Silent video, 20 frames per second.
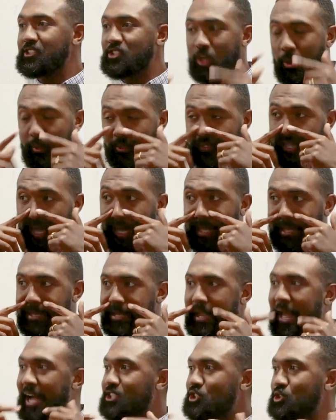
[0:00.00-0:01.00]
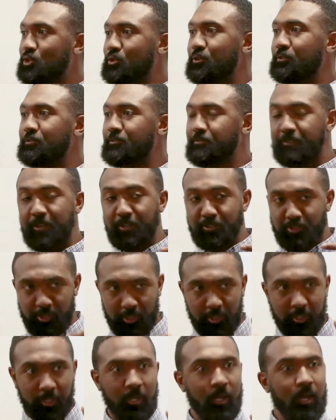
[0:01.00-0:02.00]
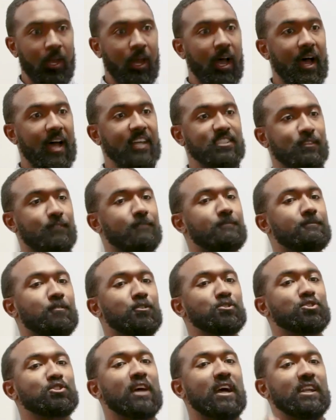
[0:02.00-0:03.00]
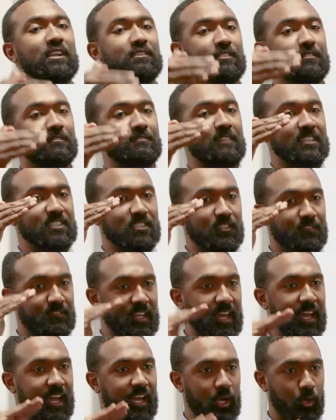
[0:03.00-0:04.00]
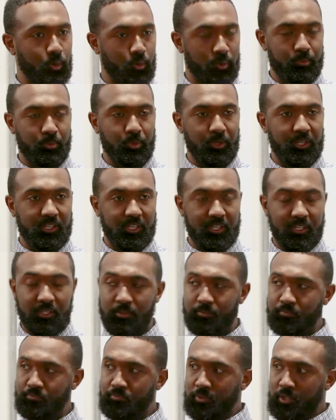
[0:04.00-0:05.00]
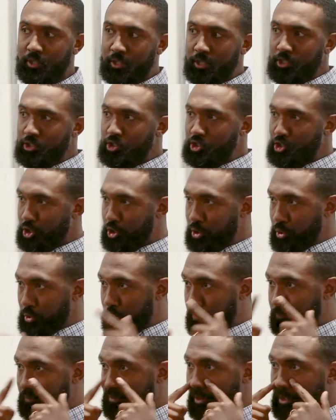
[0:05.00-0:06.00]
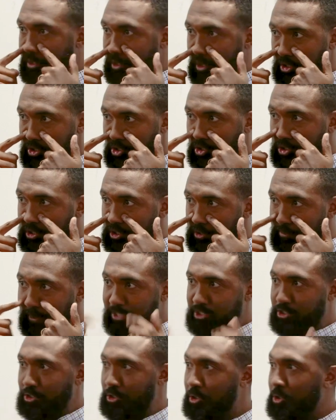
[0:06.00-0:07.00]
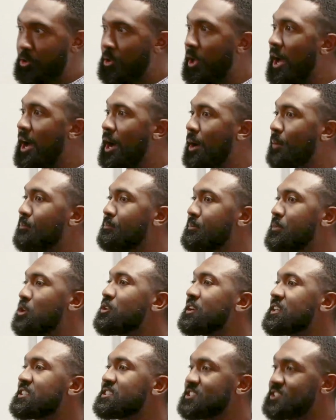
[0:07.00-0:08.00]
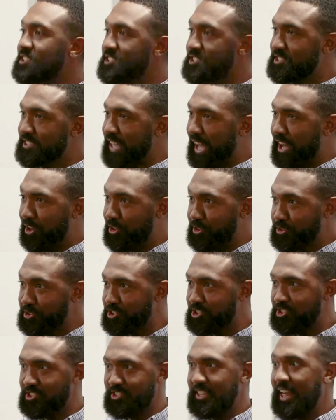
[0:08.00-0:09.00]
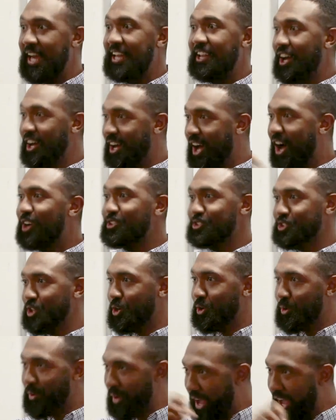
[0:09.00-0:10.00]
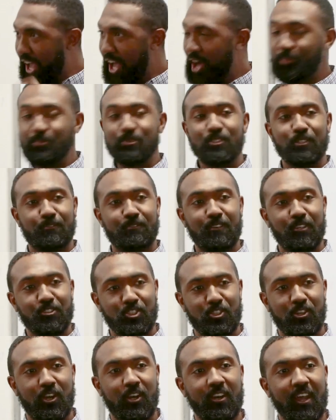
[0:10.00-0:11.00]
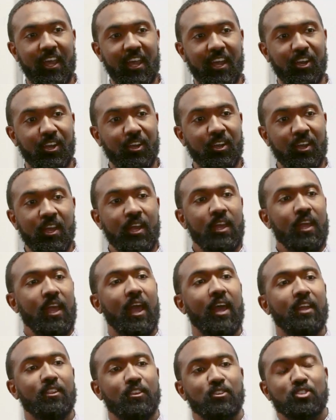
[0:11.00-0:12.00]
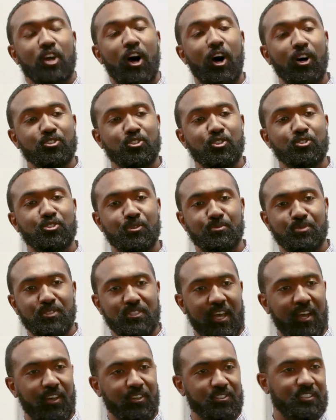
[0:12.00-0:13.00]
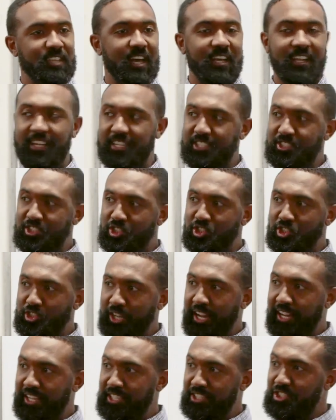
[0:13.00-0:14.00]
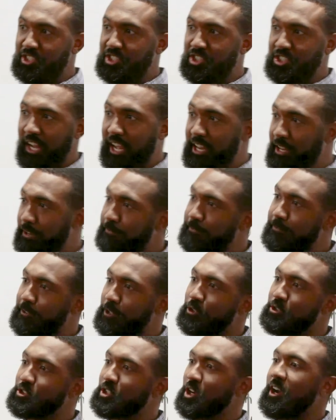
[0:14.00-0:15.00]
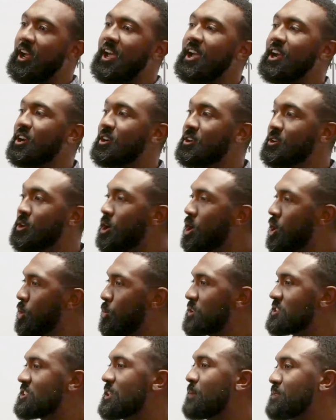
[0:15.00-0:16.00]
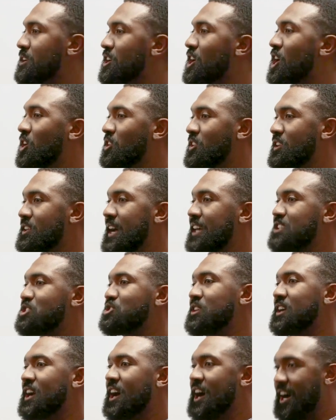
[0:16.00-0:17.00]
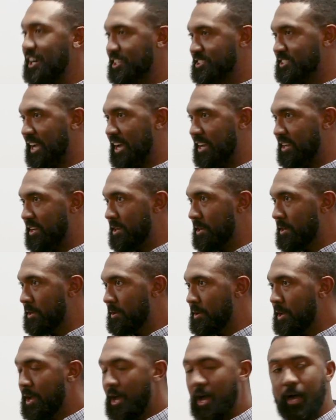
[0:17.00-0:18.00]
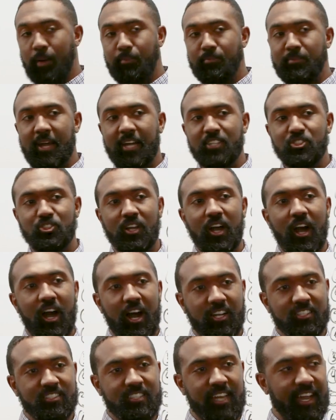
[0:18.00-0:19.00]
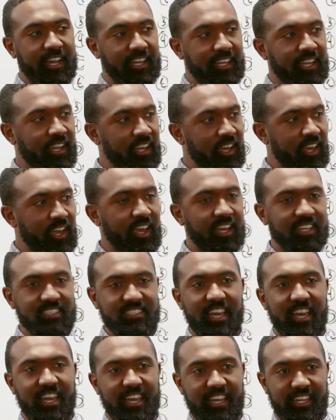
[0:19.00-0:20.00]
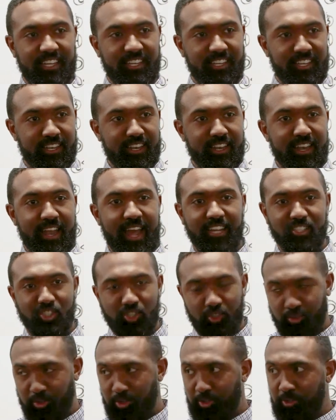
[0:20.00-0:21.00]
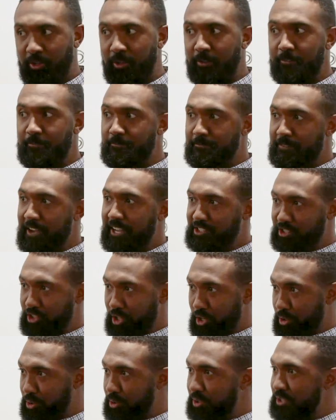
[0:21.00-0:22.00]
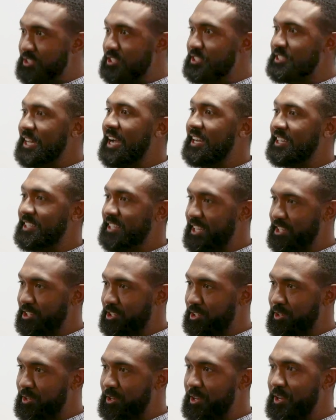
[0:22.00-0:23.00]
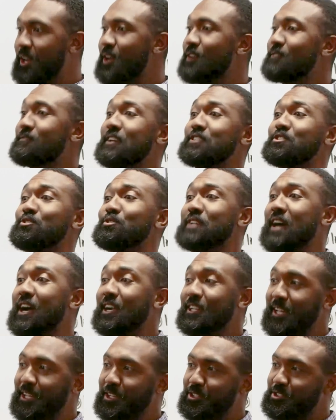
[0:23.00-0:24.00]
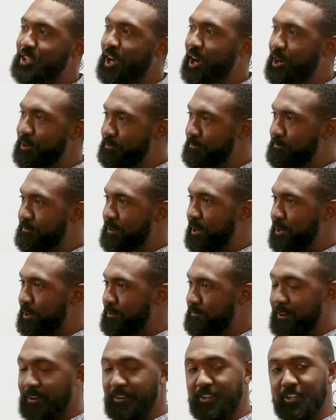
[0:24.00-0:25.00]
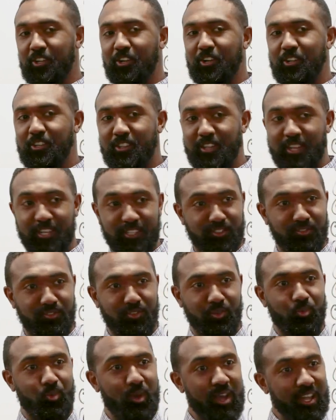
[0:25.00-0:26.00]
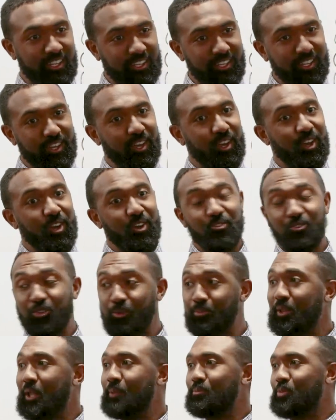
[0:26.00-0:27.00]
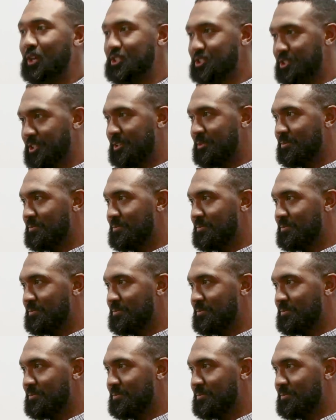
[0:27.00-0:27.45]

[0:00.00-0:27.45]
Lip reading: so it's a natural filter as a first line of defense of the air we're breathing. Two, there's special mucus cells that also help to filter our air. And there's also some cells that exchange and infuse our air with something called nitric oxide. Nitric oxide is a natural vasodilator. Vasodilators are very, very good things for what? For blood pressure.